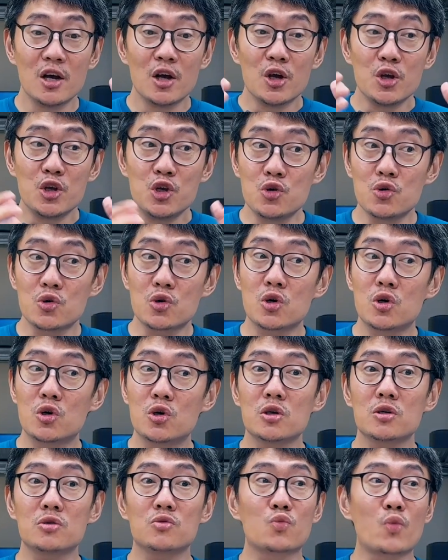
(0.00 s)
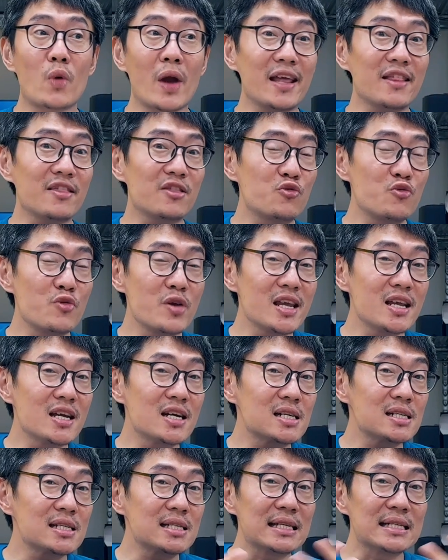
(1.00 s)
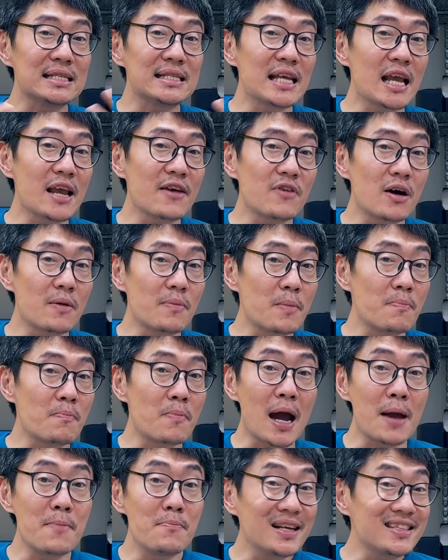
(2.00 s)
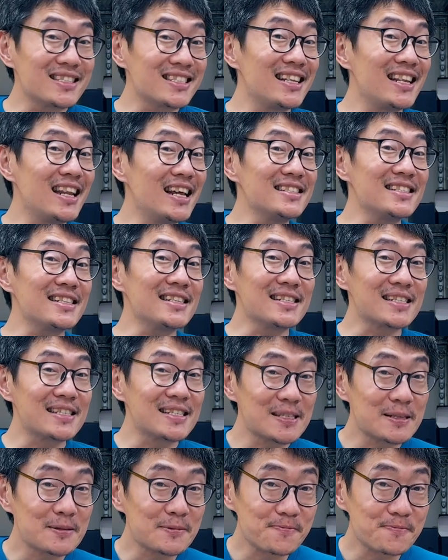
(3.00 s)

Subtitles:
you could wait 3 years and save up and buy better lenses